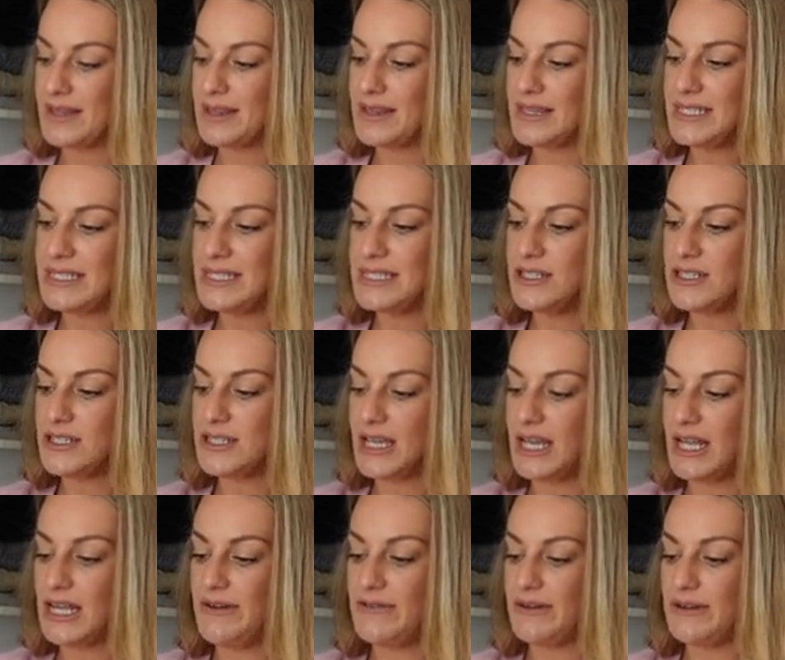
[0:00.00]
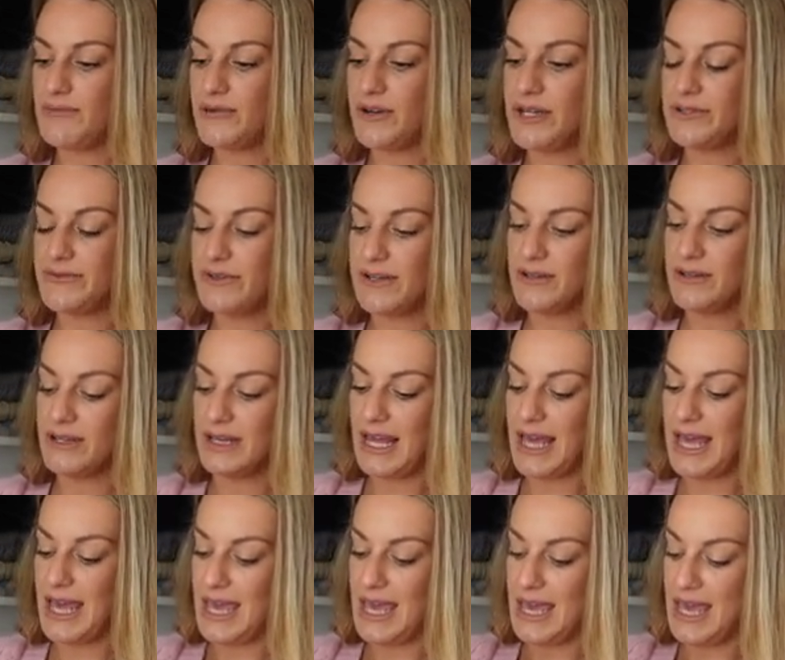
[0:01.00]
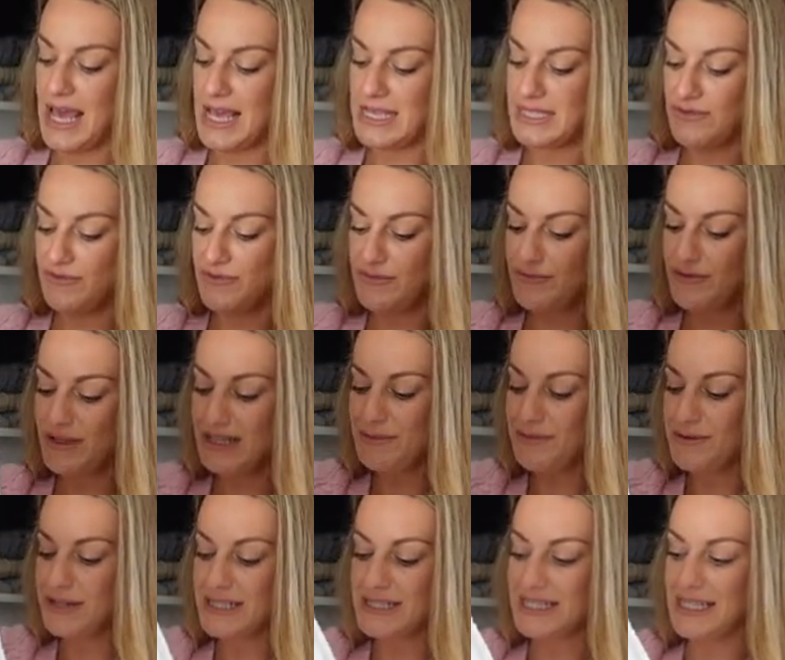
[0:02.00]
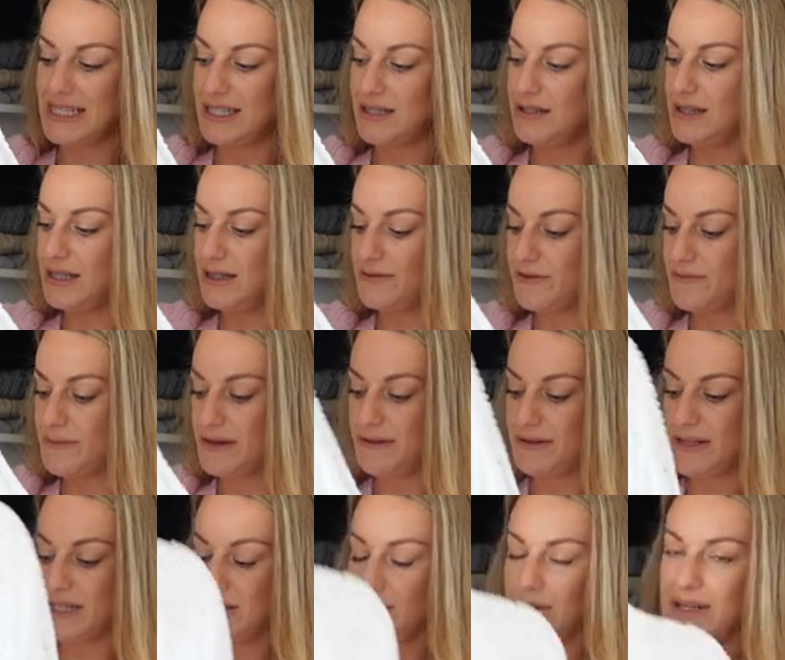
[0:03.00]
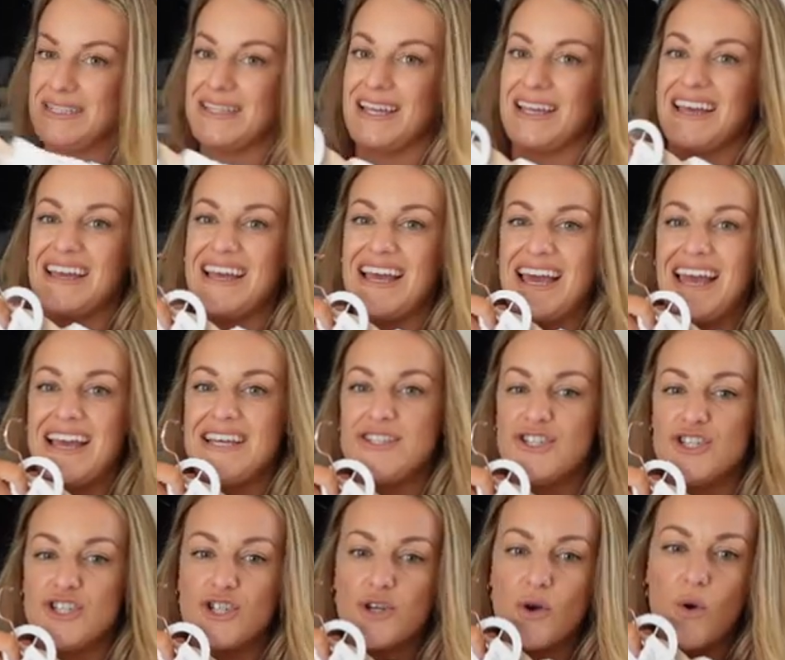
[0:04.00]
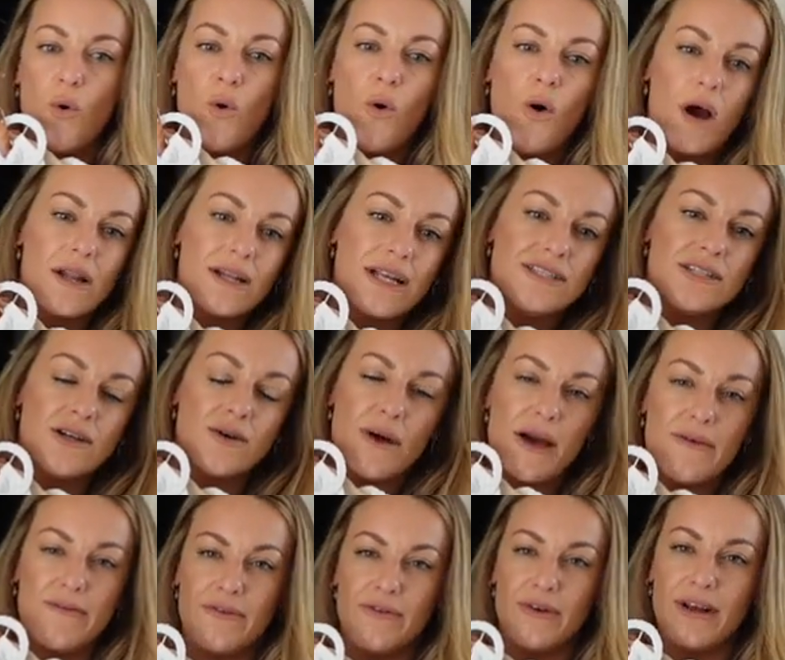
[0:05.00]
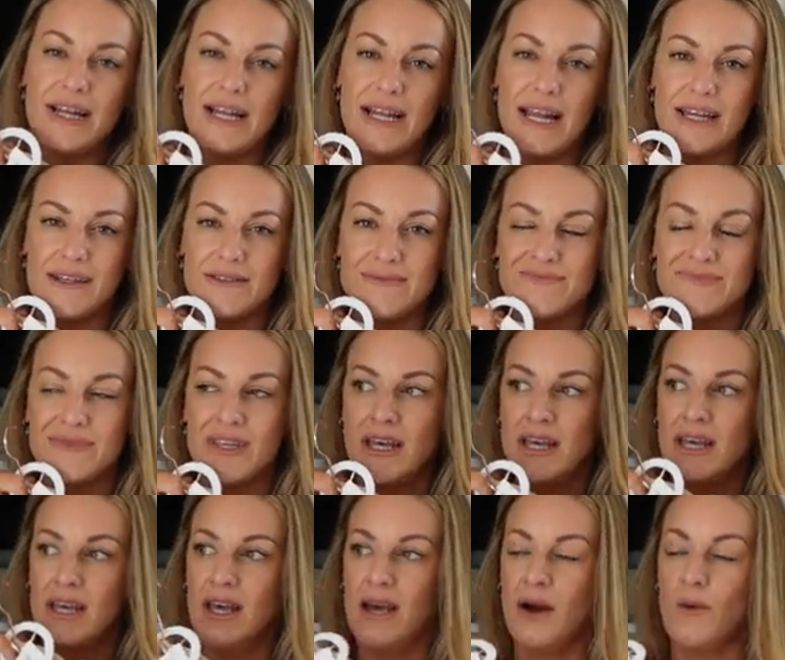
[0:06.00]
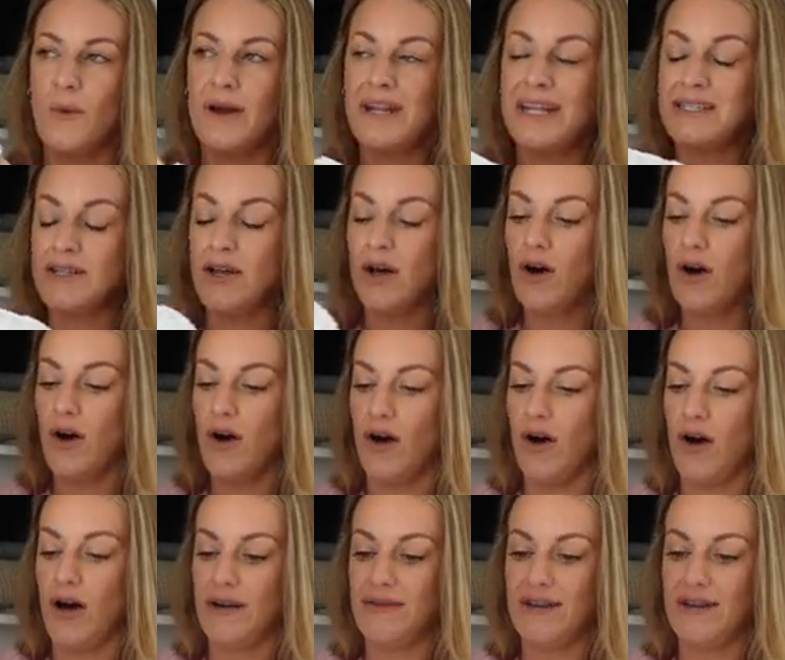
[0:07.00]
this is just like a lovely broderie anglaise. It's really pretty. The only thing for me with this one is like it is short and I don't ever really like when it's hot I